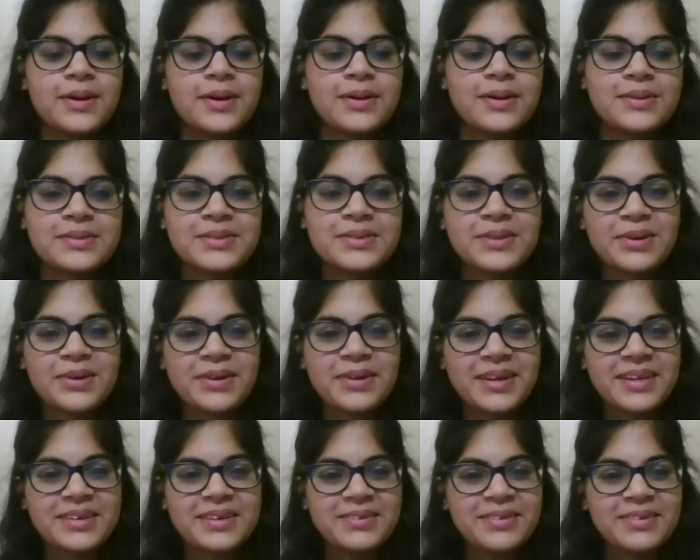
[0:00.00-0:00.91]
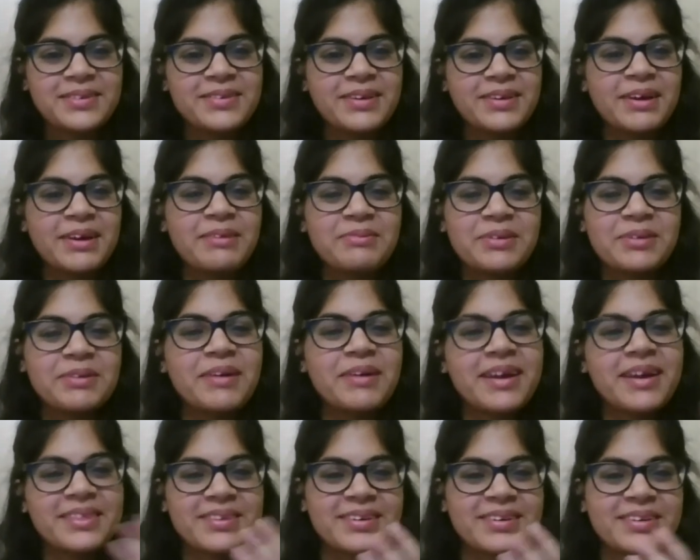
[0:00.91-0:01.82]
Sorry to interrupt you.
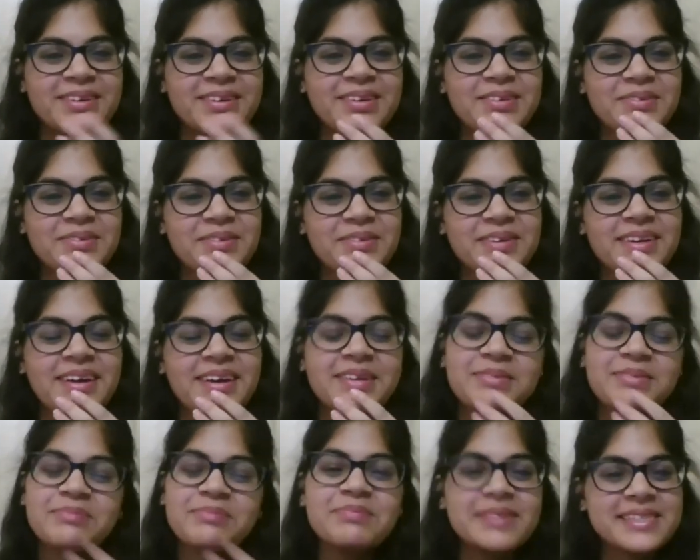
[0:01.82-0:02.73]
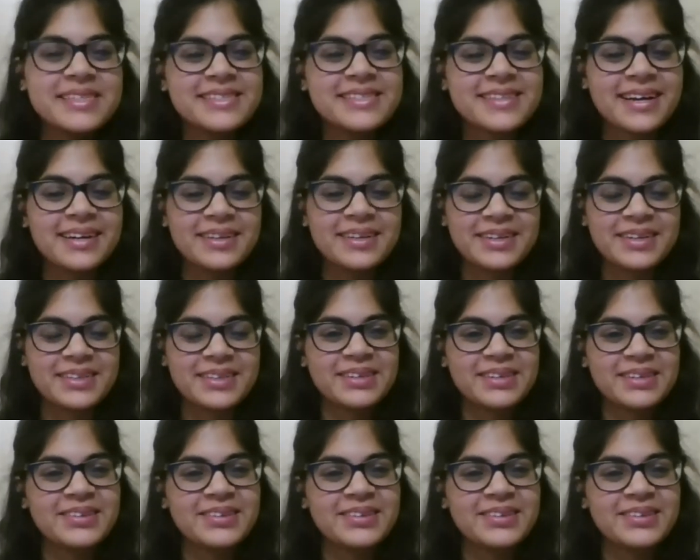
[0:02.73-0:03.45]
I thought you were done. Please continue.